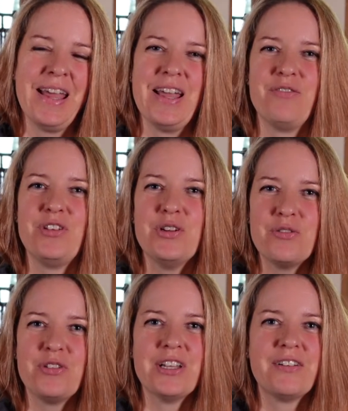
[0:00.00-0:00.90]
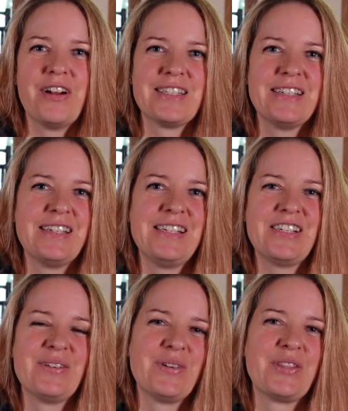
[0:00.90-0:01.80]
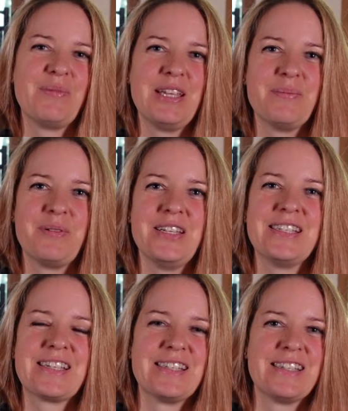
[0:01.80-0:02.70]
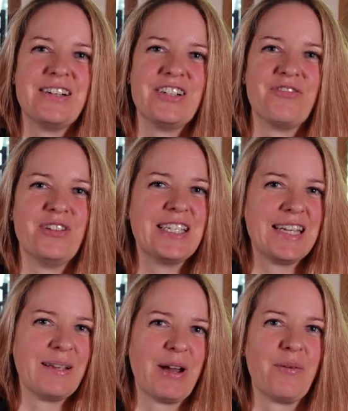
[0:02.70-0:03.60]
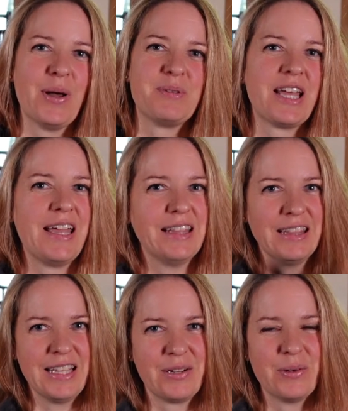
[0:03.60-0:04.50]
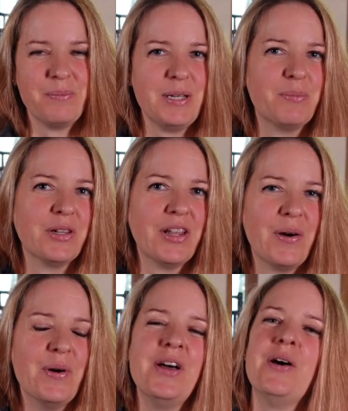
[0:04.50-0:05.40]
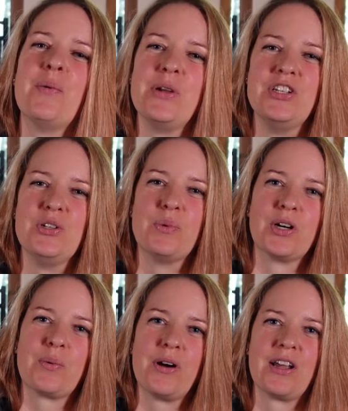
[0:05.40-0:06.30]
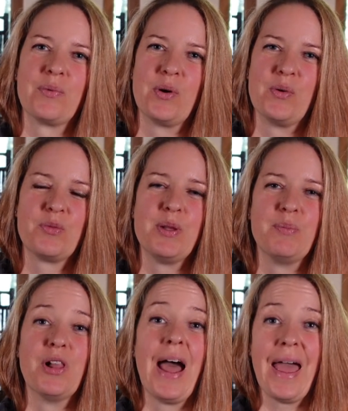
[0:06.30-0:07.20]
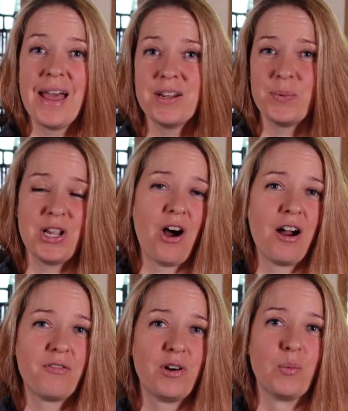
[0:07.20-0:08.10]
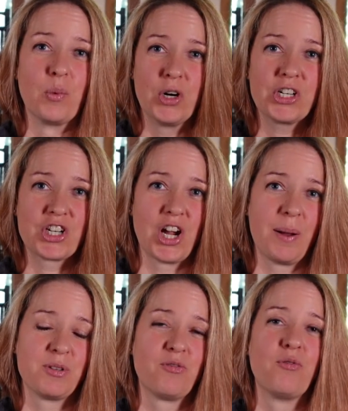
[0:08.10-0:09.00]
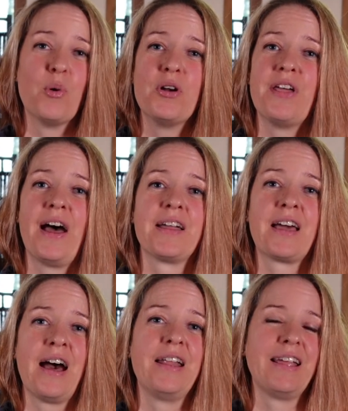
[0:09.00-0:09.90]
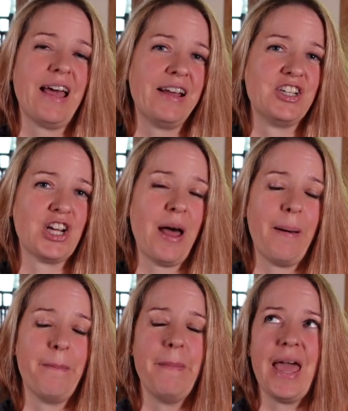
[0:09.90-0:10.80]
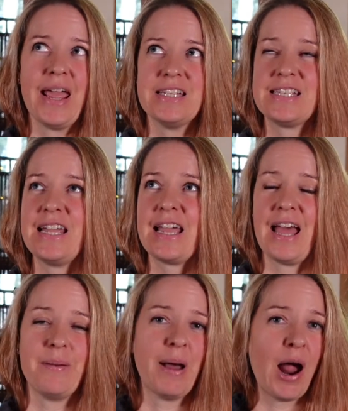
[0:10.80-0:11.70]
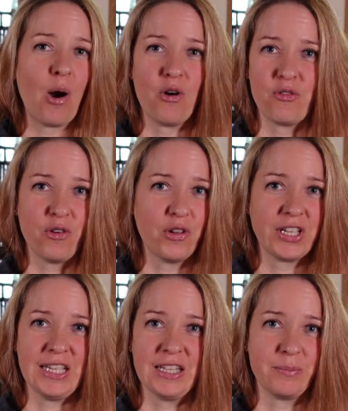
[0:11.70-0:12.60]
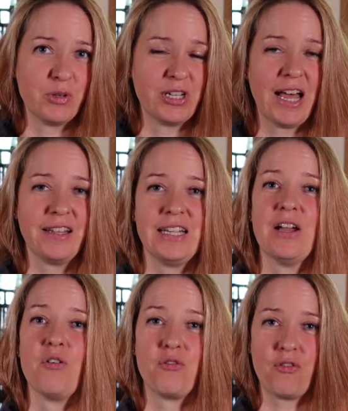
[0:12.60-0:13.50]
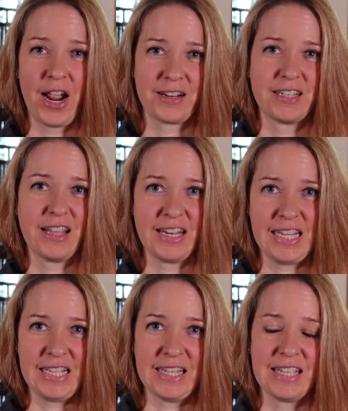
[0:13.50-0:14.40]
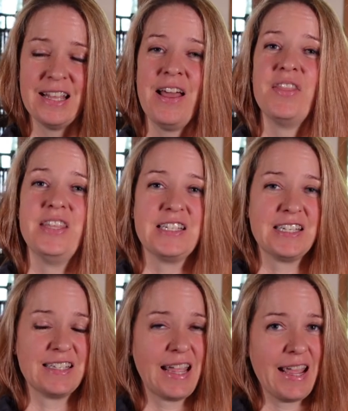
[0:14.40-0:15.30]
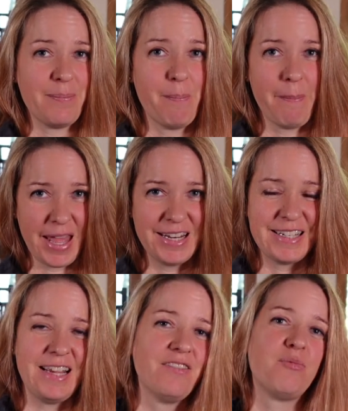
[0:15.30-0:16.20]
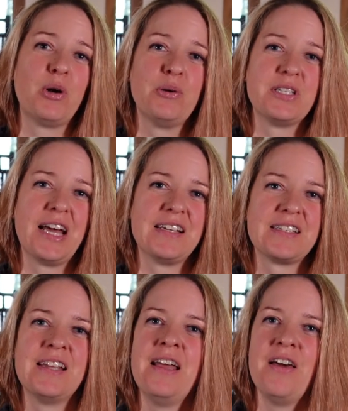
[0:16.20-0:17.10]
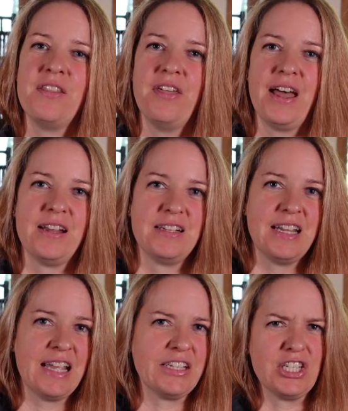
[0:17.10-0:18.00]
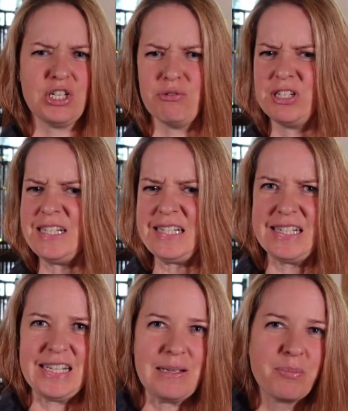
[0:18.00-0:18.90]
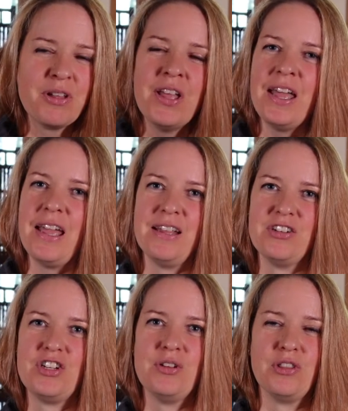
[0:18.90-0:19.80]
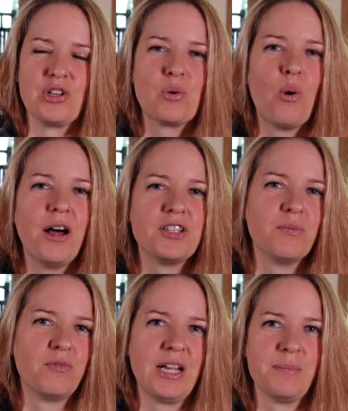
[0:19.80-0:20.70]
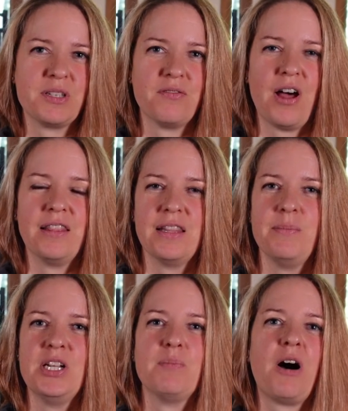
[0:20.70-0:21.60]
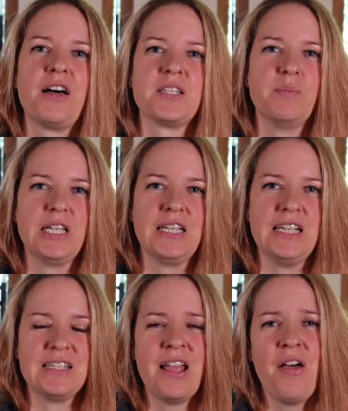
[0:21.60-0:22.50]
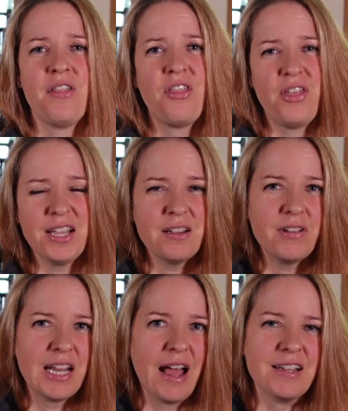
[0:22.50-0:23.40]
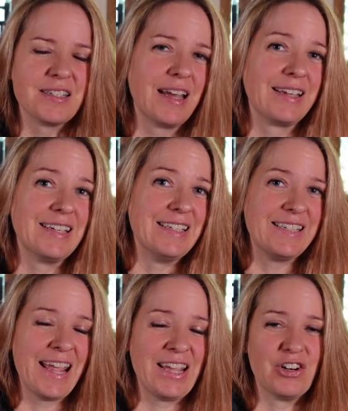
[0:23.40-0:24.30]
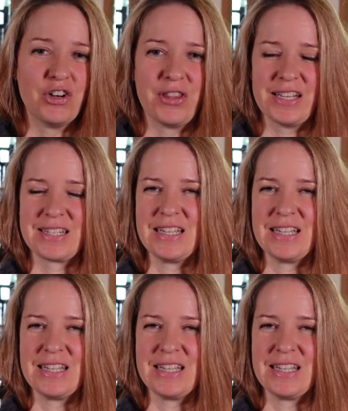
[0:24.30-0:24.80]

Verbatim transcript: If you feel a resonation with me, please consider visiting my website. Link will be below. We do work one on one with people and we offer workshops for that cutting edge, amazing, and powerful healing modality of fractalline healing. This is a meditative process that takes you deep into the quantum realms of unlimited possibilities Think of it as a container that's